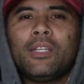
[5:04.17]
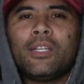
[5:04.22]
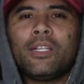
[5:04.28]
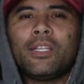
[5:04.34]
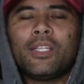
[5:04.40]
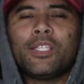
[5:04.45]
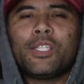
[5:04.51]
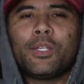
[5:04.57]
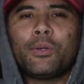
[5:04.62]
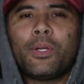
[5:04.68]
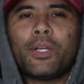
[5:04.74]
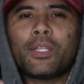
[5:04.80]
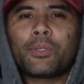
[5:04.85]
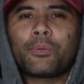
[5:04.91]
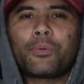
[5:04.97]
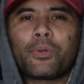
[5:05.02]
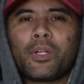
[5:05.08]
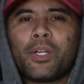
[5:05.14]
at least you don't have
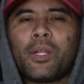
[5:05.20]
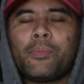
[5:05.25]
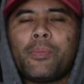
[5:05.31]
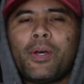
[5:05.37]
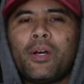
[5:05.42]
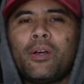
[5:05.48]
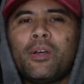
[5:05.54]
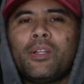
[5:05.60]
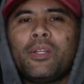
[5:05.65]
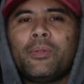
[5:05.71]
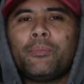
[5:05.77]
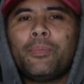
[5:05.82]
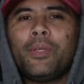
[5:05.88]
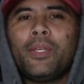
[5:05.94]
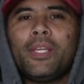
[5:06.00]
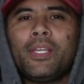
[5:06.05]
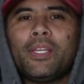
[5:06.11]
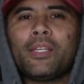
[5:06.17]
to worry about it
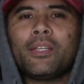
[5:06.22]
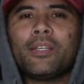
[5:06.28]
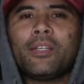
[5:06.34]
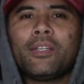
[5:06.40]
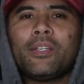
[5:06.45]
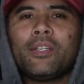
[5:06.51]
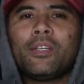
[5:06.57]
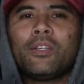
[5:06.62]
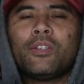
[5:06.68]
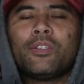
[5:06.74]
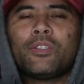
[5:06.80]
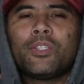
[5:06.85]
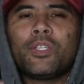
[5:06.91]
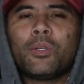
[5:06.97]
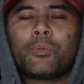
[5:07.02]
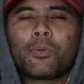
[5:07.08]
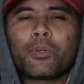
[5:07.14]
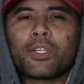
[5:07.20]
being
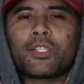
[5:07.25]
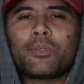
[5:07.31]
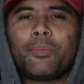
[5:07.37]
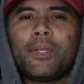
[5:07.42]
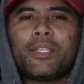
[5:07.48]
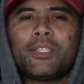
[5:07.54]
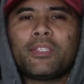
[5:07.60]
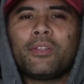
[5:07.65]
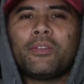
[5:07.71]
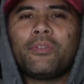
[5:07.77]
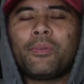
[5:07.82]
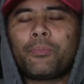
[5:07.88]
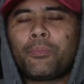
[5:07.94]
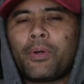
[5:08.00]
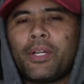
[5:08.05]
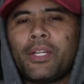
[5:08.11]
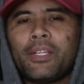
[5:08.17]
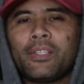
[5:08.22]
super expensive and
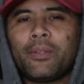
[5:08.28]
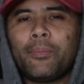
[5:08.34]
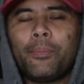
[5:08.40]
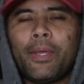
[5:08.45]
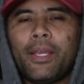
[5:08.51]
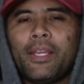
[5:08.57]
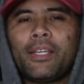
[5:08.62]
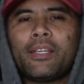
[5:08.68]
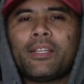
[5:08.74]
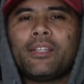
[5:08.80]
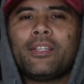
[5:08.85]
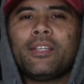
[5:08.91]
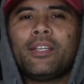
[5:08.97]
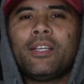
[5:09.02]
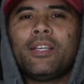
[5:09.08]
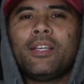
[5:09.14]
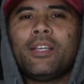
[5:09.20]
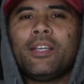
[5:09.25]
breaking the bank,
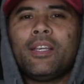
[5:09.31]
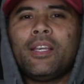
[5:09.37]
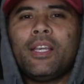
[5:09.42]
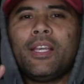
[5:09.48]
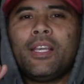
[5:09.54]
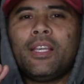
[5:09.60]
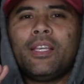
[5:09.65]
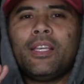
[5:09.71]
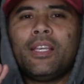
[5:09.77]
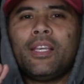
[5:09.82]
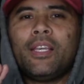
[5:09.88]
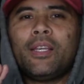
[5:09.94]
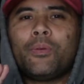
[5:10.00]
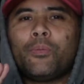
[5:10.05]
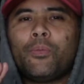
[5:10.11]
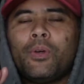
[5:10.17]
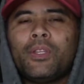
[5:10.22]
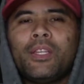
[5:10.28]

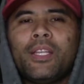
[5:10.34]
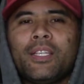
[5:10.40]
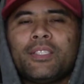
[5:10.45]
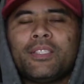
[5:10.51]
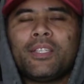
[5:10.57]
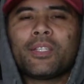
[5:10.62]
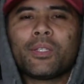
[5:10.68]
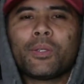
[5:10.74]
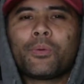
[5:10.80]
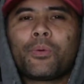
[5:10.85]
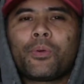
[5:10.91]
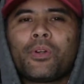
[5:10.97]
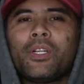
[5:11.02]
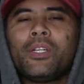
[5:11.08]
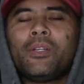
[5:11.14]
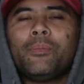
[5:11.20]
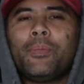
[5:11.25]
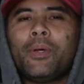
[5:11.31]
and one less thing to
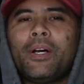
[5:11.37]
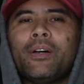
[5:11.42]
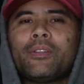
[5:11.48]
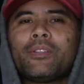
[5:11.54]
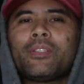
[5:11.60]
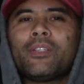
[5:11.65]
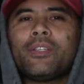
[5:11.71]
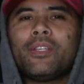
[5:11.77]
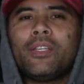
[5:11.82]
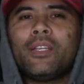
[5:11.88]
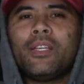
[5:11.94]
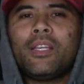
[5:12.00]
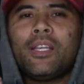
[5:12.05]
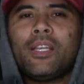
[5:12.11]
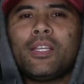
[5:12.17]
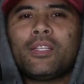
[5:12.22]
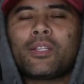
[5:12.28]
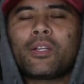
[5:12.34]
worry about
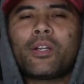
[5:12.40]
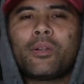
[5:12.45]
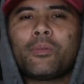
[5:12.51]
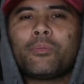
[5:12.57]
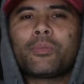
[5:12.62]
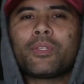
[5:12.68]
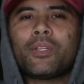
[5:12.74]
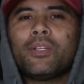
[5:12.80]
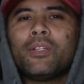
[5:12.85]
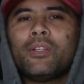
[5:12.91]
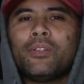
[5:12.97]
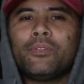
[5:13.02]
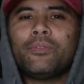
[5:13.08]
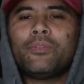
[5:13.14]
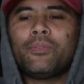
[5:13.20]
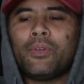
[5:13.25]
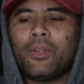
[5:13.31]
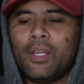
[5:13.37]
in terms
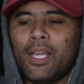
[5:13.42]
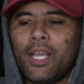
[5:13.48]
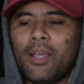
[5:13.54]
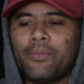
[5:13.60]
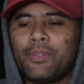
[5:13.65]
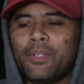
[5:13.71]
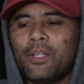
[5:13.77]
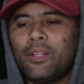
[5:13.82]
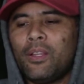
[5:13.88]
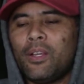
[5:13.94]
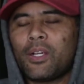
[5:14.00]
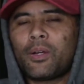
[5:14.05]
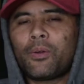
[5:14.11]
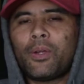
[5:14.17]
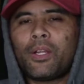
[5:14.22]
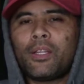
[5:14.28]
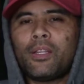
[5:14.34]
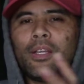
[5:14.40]
of having to lug
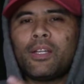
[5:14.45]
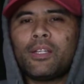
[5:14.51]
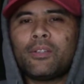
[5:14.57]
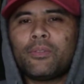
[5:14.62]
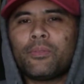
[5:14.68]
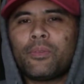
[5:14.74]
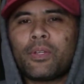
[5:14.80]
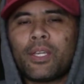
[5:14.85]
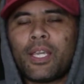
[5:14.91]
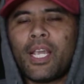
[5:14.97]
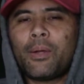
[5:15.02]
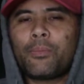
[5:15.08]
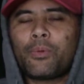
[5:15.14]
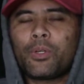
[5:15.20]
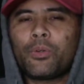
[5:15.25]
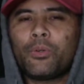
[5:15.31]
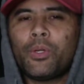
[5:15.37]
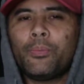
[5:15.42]
around a lot of
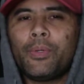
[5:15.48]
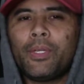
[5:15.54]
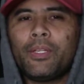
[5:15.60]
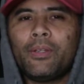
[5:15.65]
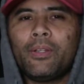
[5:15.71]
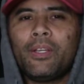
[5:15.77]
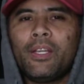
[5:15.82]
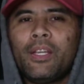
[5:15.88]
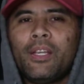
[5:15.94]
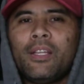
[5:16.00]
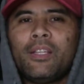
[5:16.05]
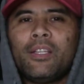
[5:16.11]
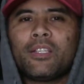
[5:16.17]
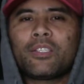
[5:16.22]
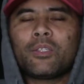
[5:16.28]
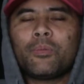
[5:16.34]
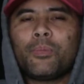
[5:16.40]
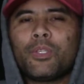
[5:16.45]
camera equipment.
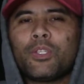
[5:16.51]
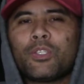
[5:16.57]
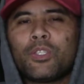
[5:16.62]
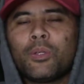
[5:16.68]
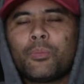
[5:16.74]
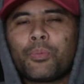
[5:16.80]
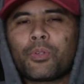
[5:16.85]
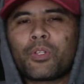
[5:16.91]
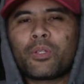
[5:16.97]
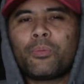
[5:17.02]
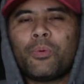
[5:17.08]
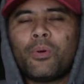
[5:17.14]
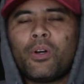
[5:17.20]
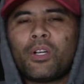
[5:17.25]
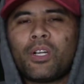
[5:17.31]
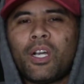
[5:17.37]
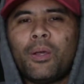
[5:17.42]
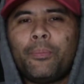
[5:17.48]
This will be super
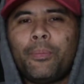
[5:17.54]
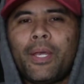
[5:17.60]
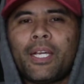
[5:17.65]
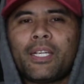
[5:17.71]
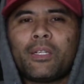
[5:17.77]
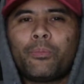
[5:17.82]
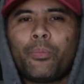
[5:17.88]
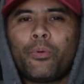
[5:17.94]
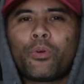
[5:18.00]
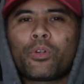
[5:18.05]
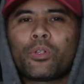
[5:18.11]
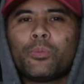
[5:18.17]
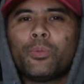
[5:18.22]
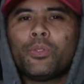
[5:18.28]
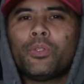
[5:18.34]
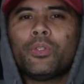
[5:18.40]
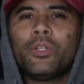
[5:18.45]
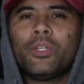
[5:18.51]
small, compact, and
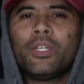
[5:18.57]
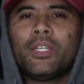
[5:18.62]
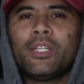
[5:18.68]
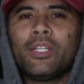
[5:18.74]
portable.